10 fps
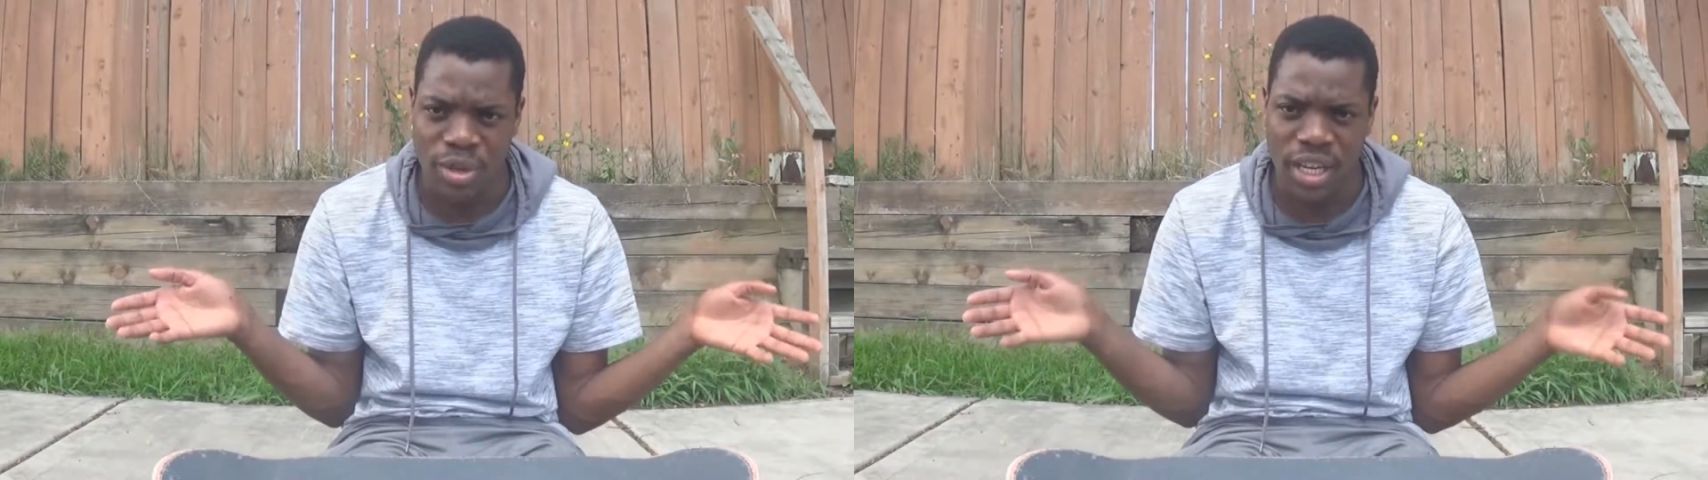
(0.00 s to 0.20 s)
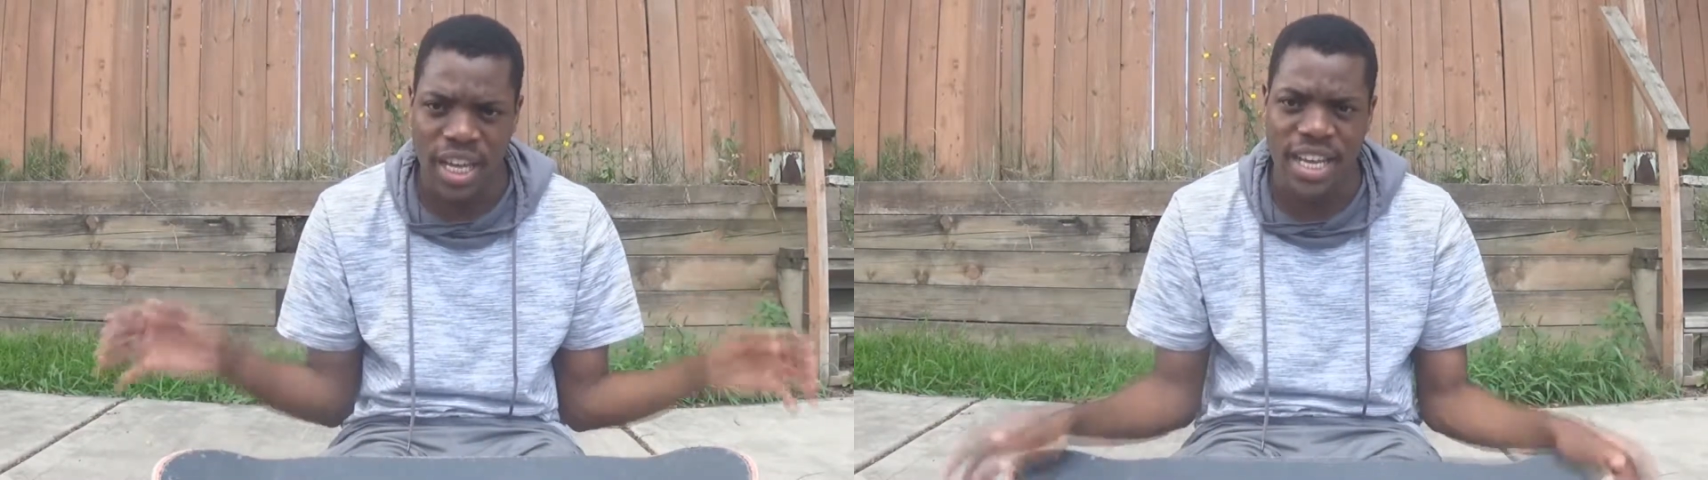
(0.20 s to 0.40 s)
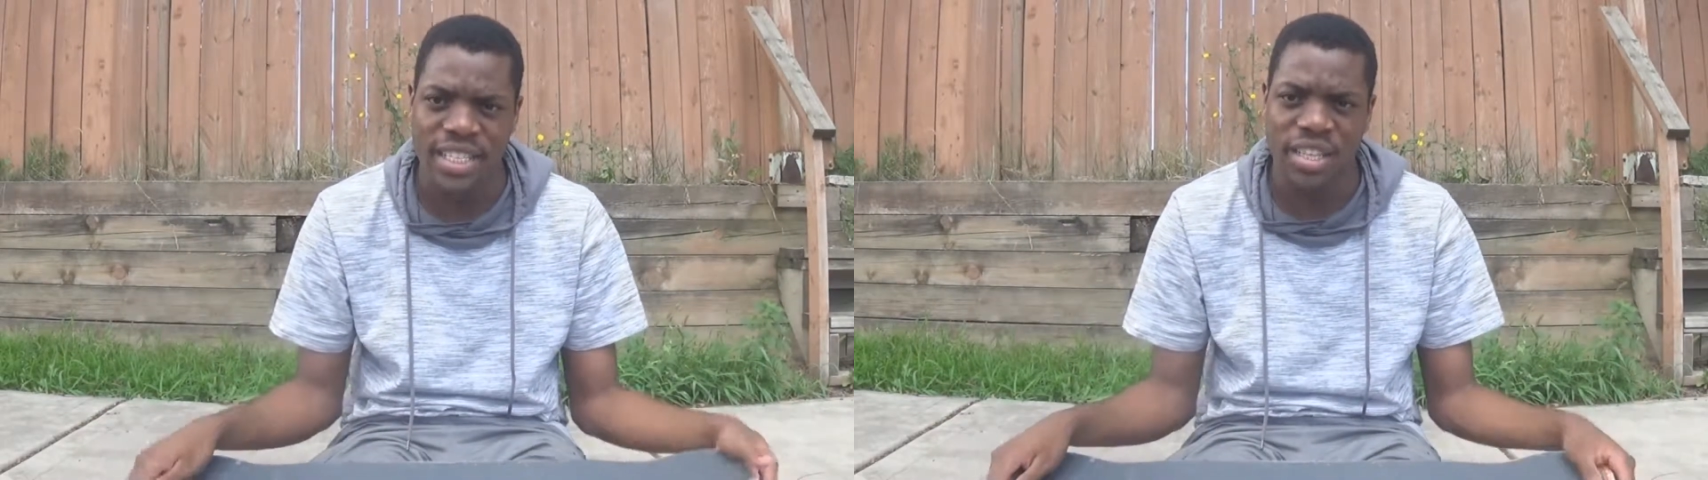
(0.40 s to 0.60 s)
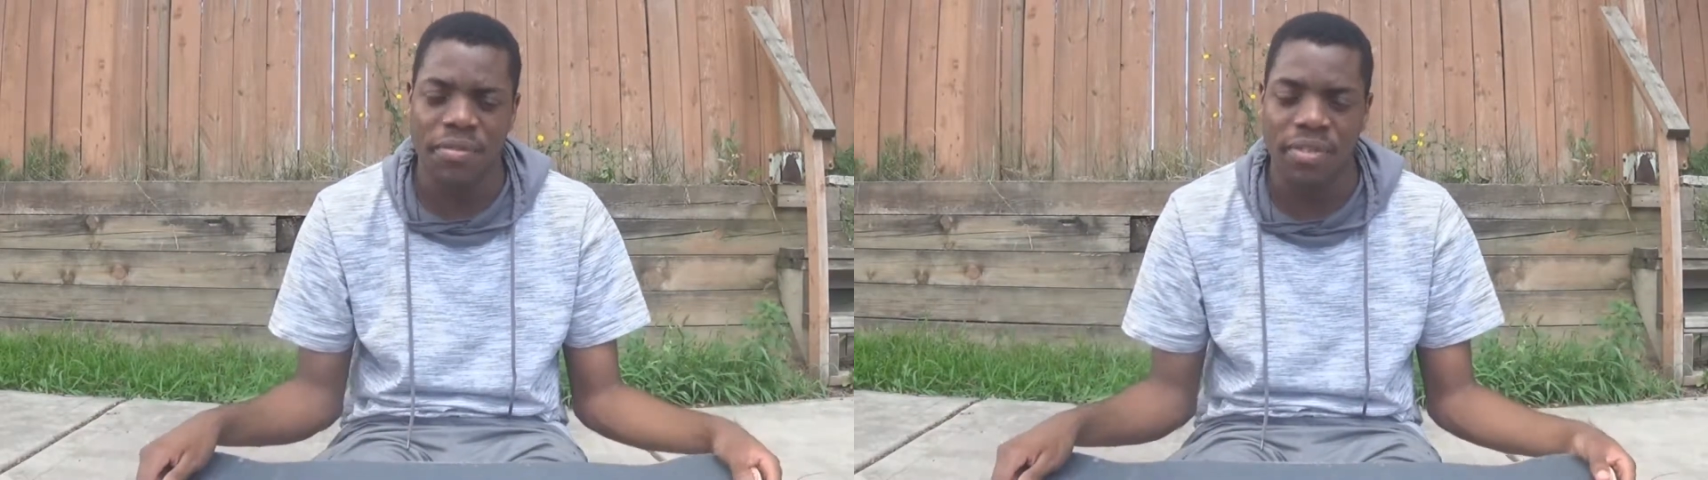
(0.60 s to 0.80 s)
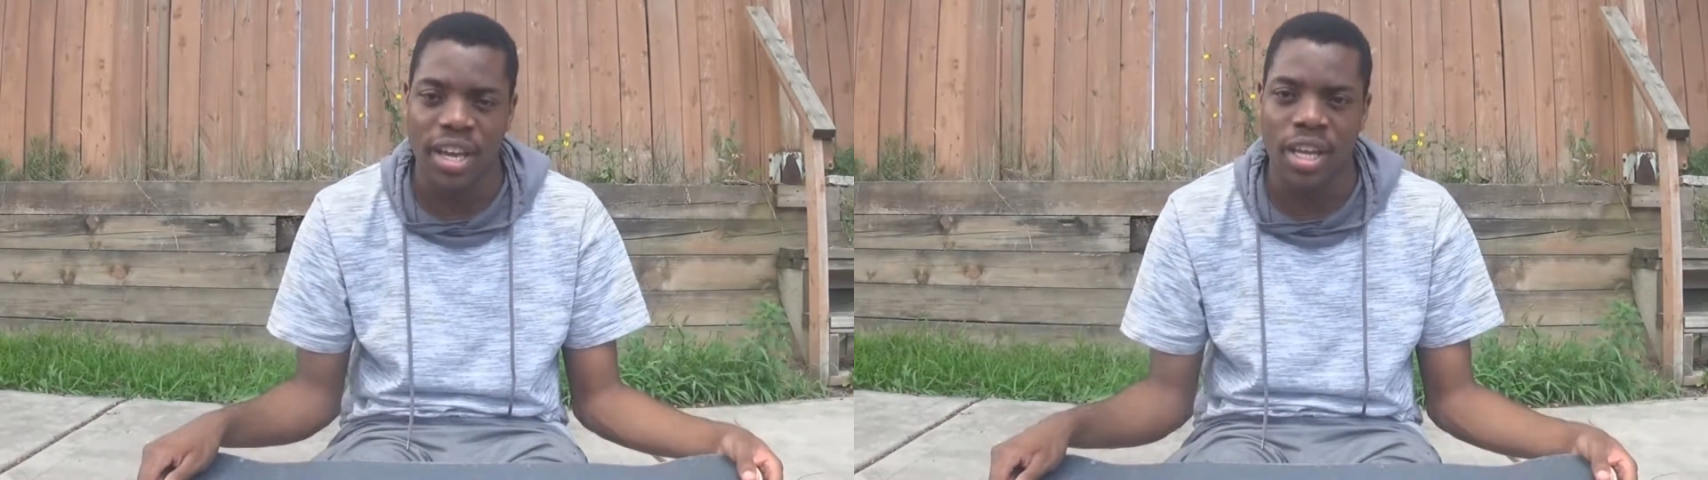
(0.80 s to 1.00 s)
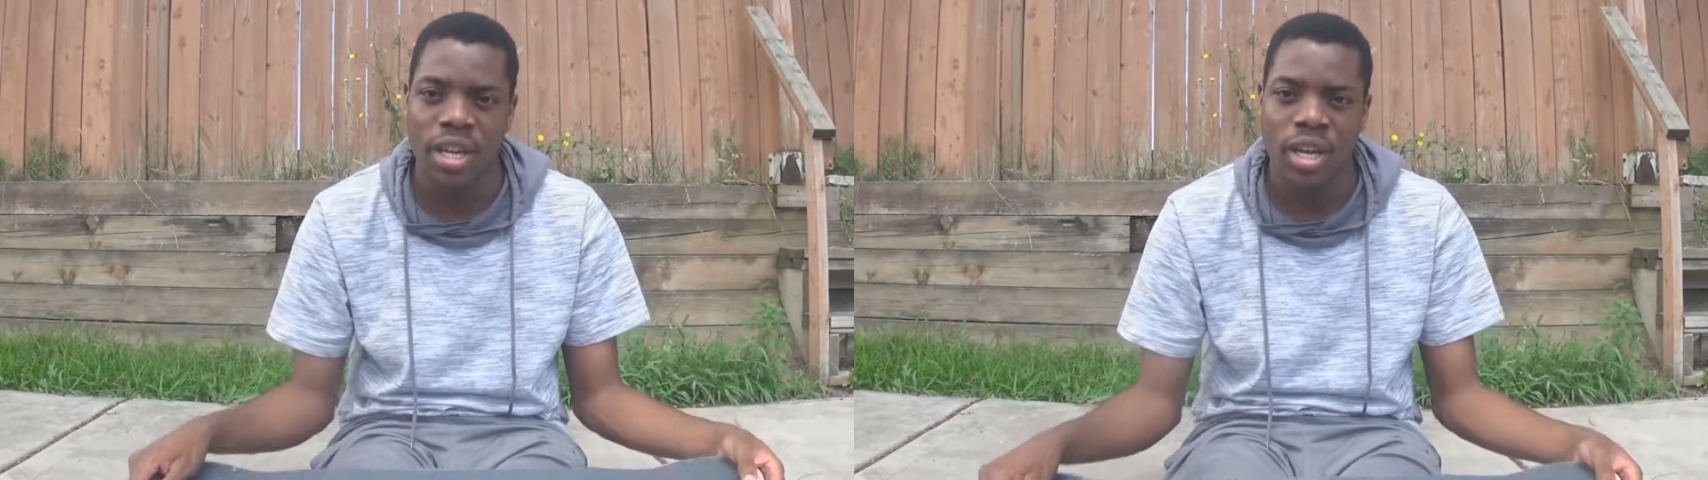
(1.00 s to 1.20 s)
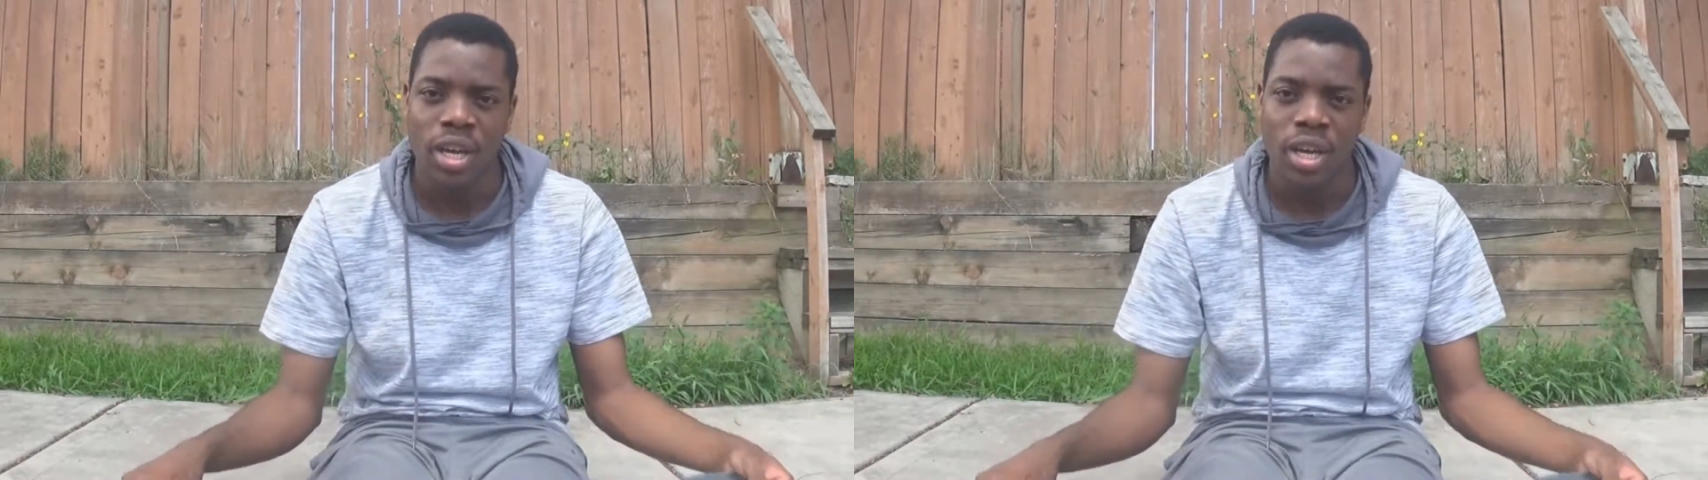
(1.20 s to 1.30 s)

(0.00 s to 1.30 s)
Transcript: trick, is the flick.